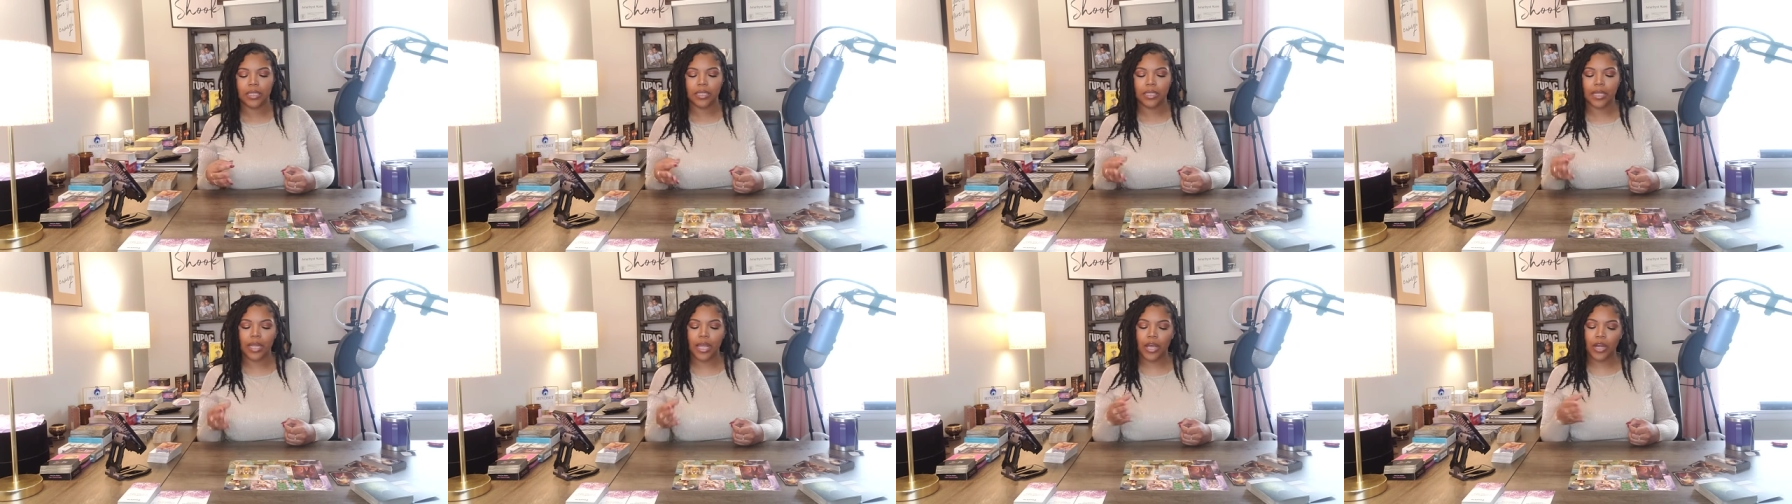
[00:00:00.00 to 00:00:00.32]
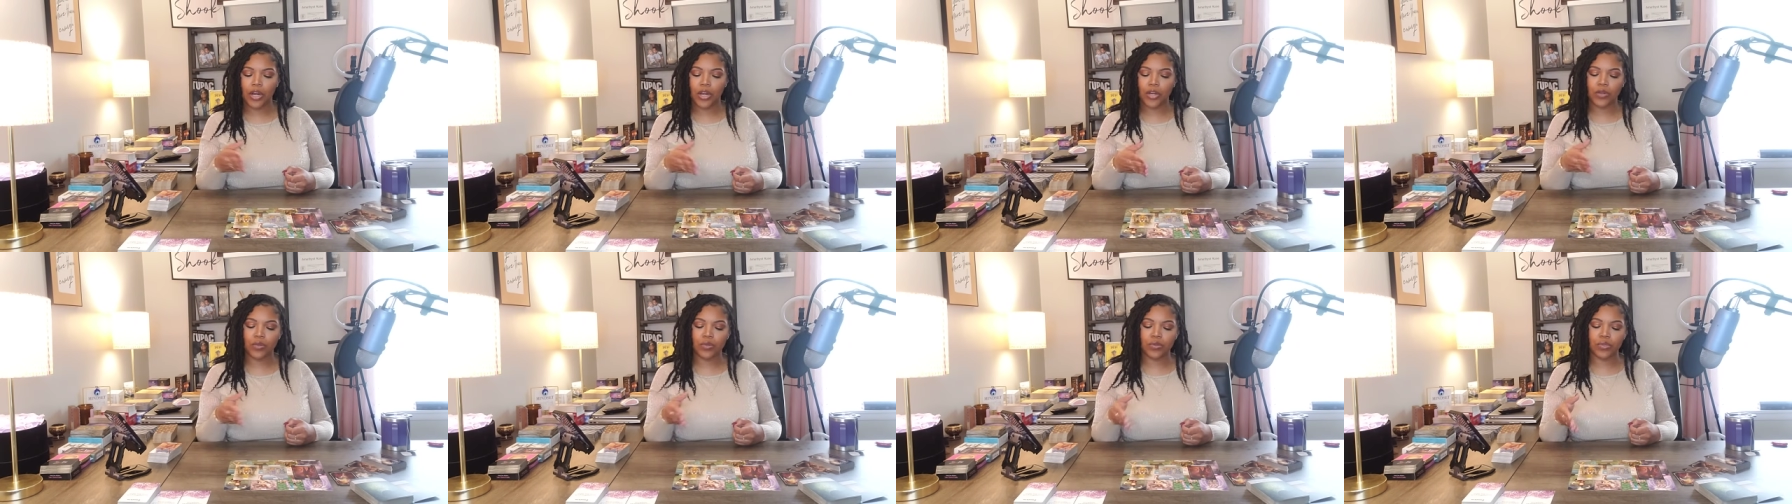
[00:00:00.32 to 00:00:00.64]
They're
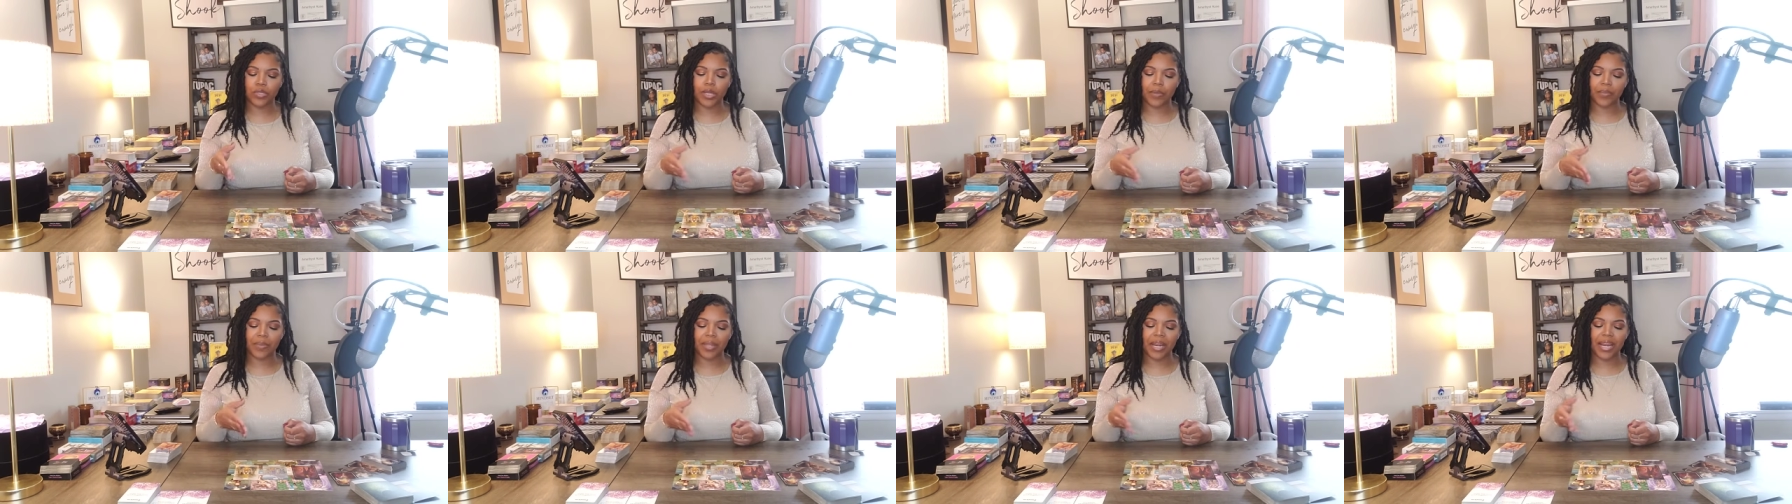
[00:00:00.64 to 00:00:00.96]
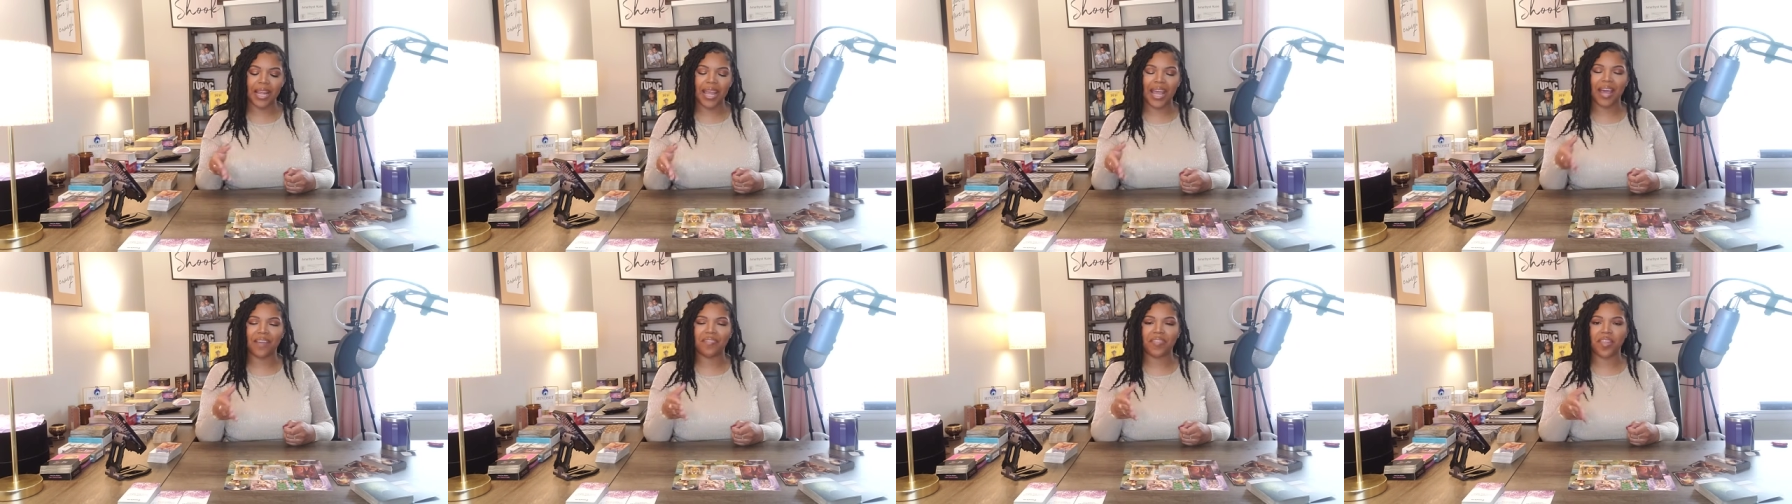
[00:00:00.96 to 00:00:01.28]
going to do something
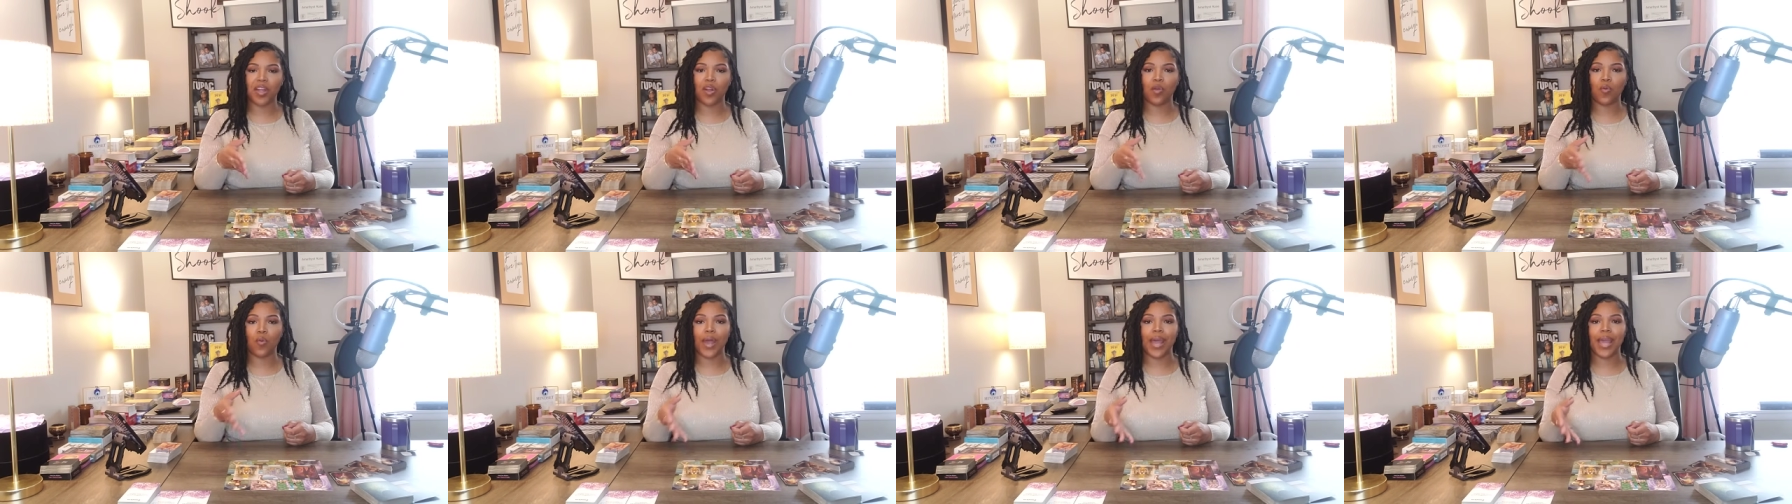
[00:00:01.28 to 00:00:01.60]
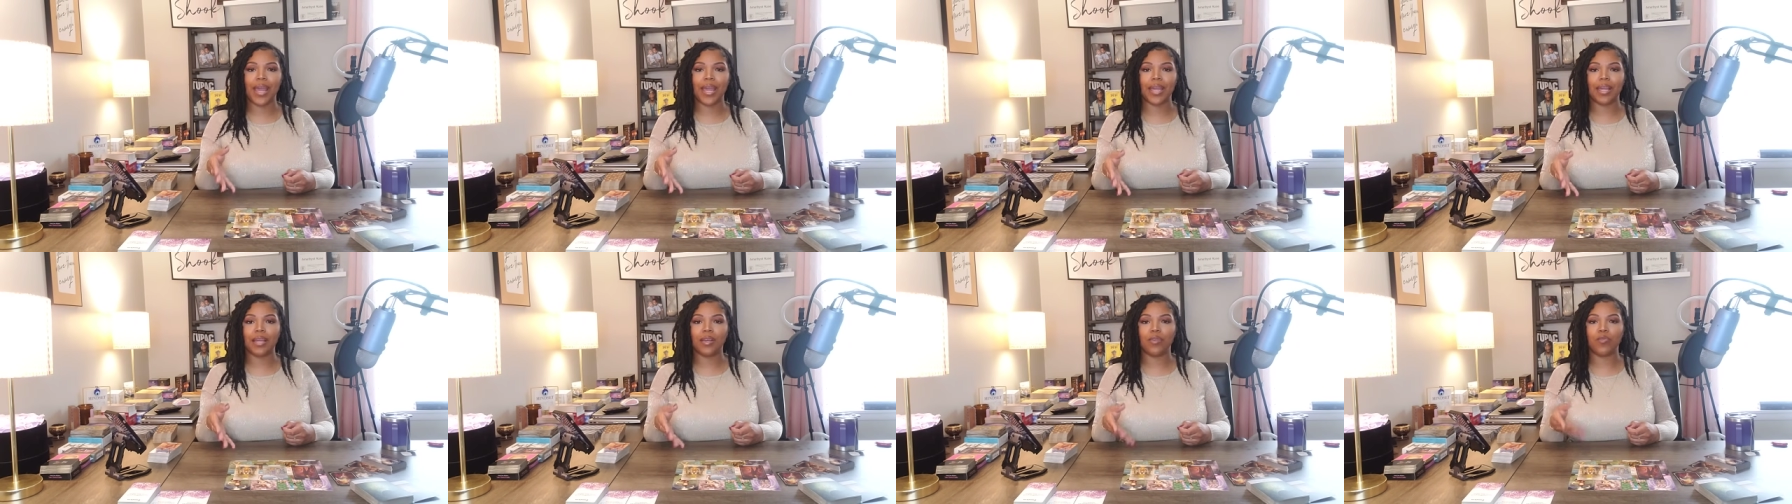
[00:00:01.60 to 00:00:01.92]
to have their
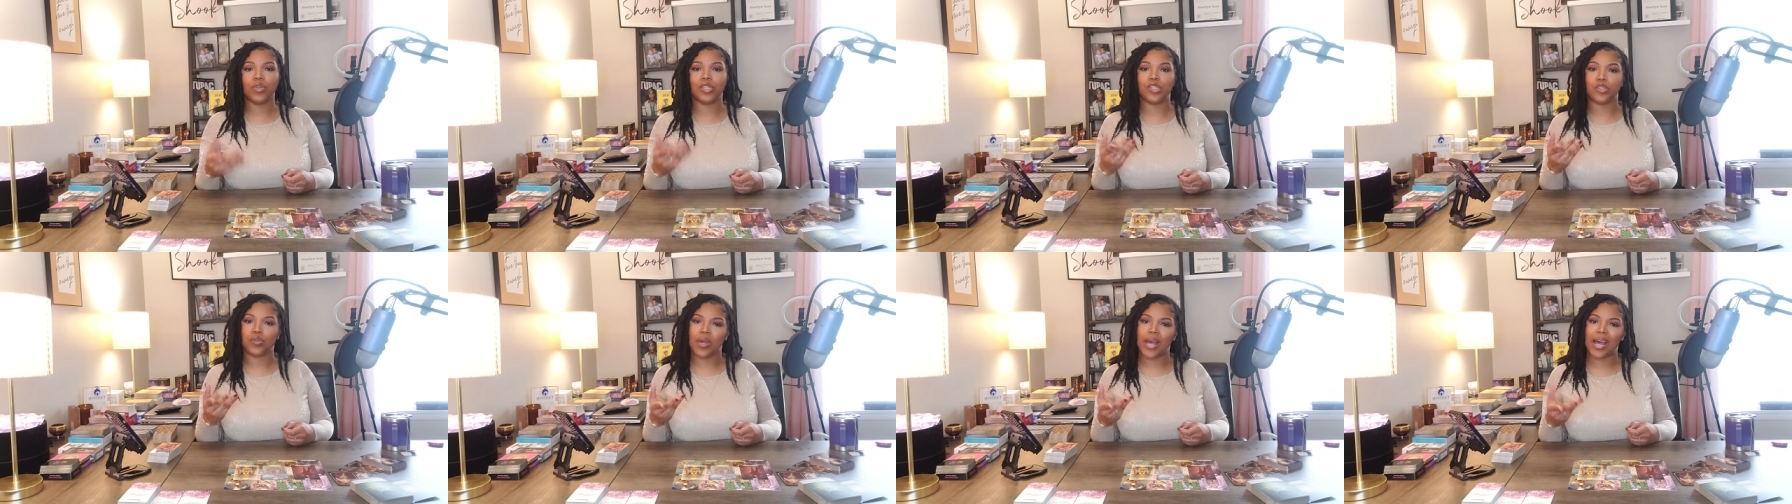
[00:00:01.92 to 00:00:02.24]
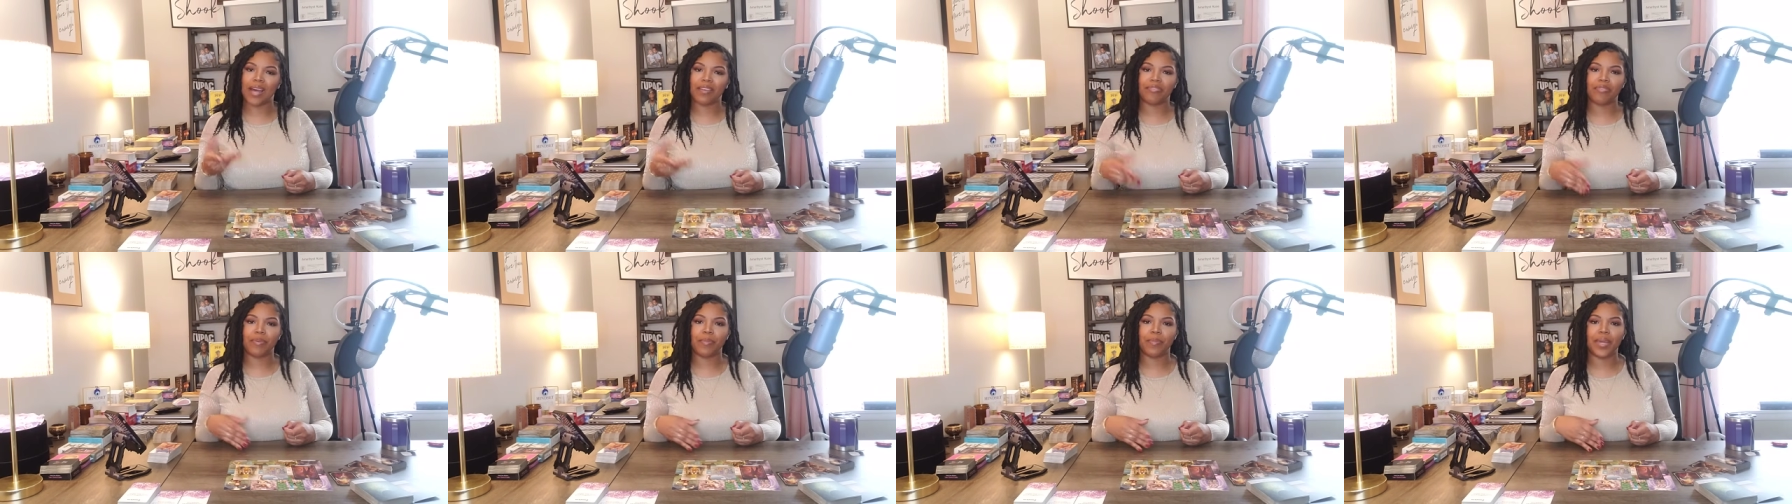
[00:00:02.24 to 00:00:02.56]
way. What you
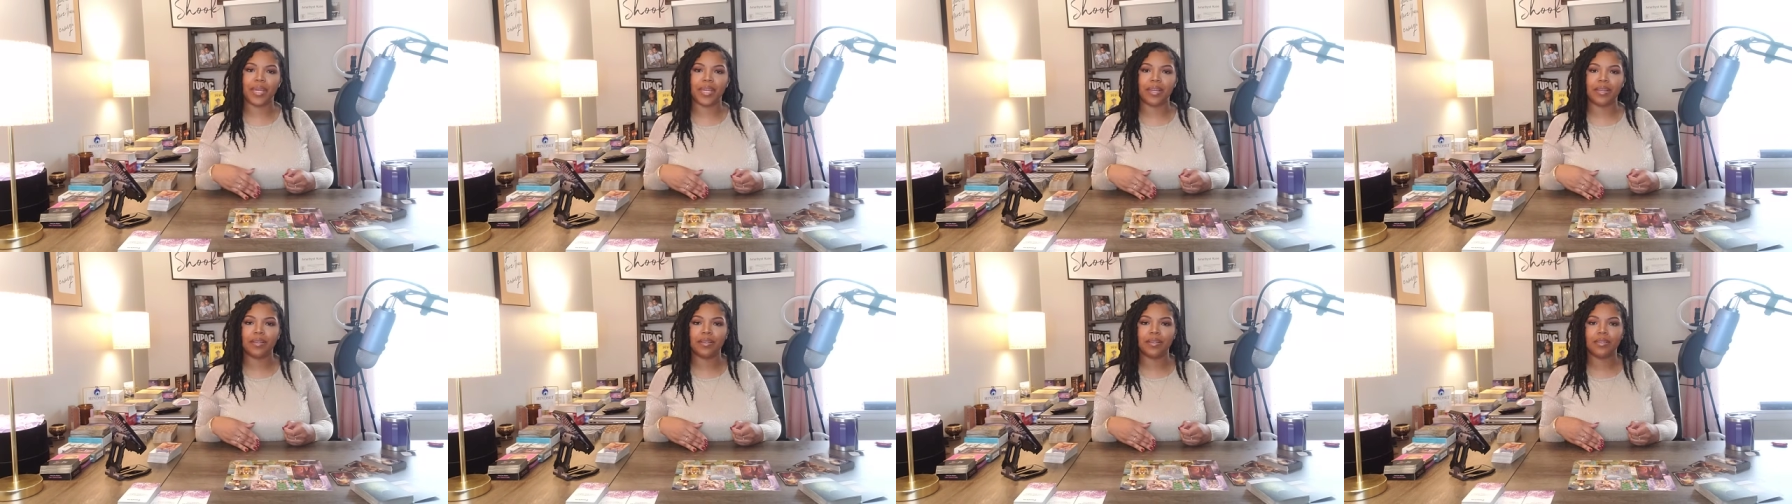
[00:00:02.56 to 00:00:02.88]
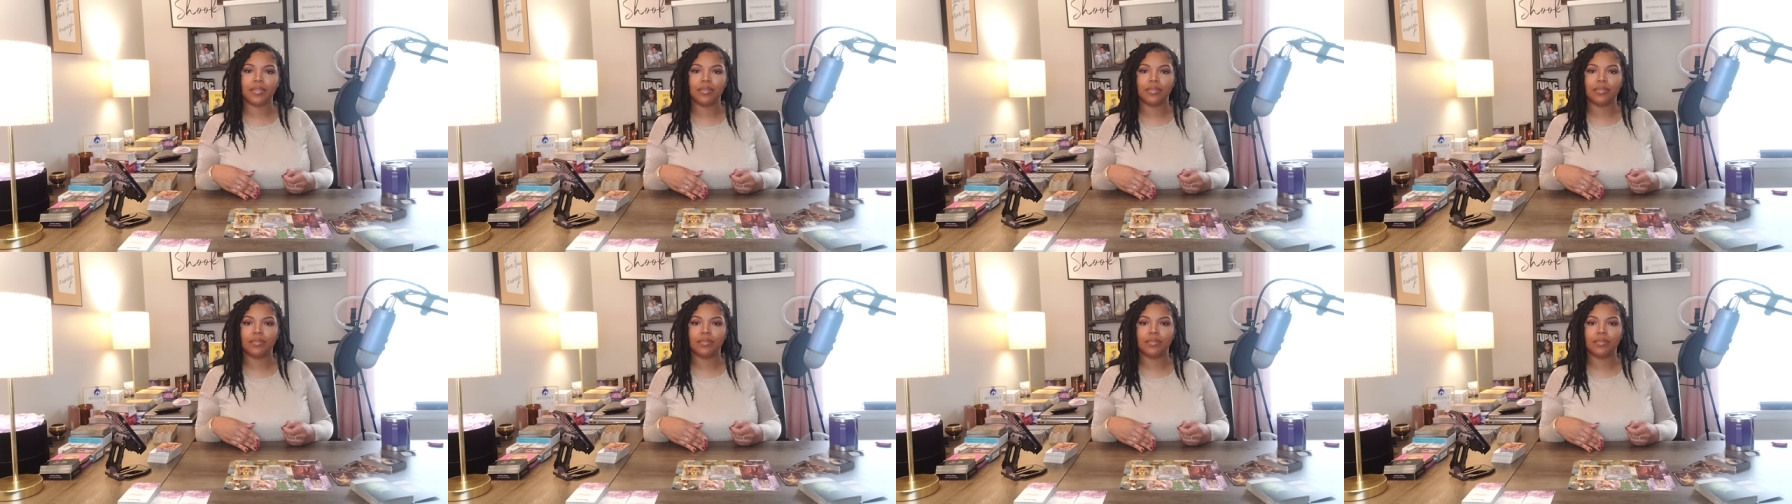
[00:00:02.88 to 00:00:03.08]
got for me?